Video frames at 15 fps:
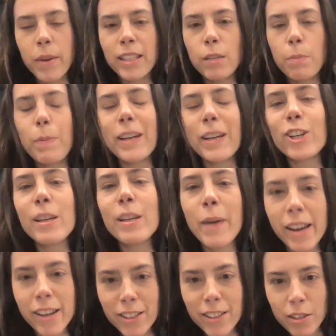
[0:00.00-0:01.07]
especially
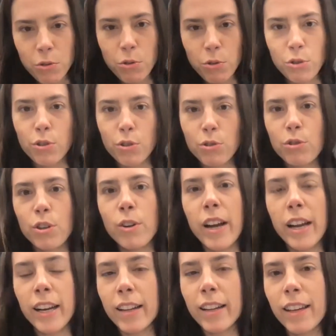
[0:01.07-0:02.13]
by institutions, you know,
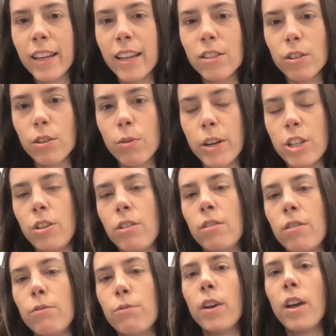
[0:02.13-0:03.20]
and I think it's a question
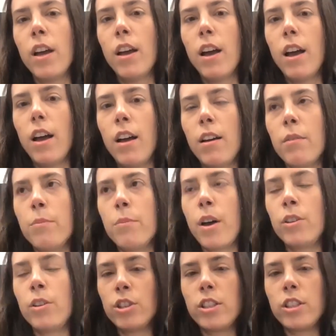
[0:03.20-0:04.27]
of
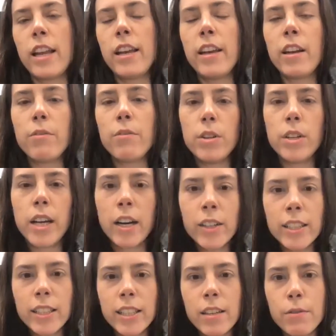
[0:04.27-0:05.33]
understanding of the
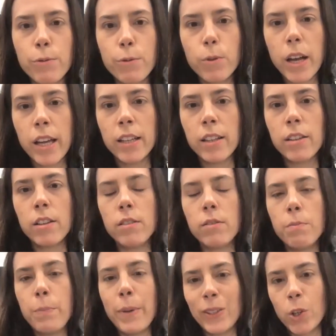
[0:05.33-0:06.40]
narrative, and the
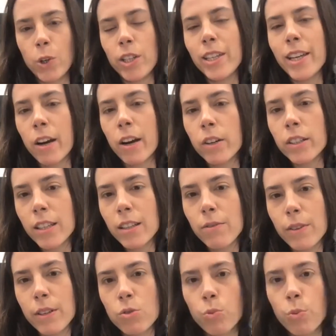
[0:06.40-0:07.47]
Bitcoin
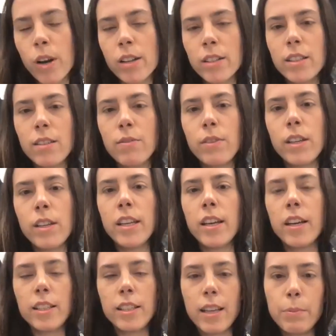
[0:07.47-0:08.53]
narrative is relatively
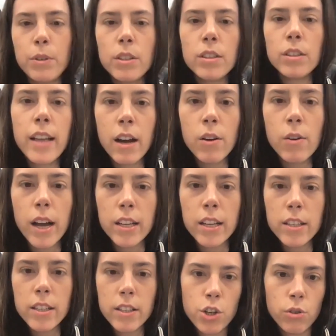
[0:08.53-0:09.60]
accepted now
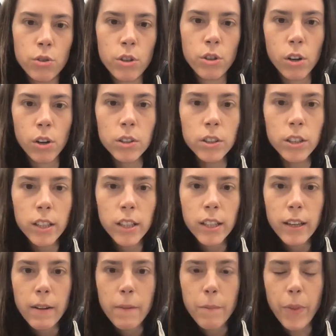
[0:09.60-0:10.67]
as digital gold.
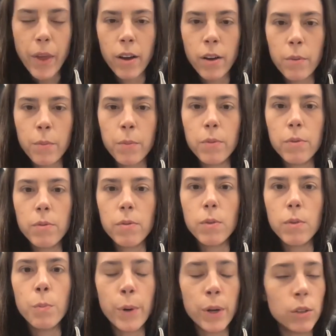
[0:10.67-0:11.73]

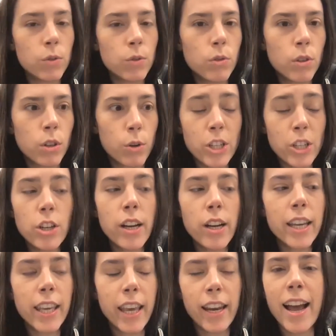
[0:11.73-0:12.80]
But the question
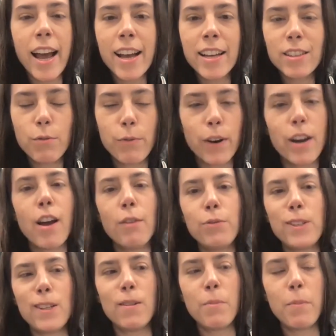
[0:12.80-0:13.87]
I get asked very
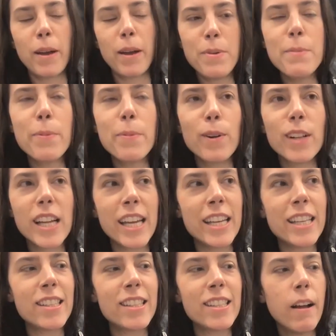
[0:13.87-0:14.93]
often by people
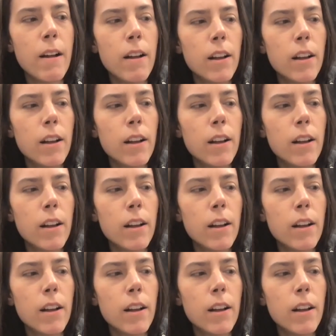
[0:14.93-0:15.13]
is,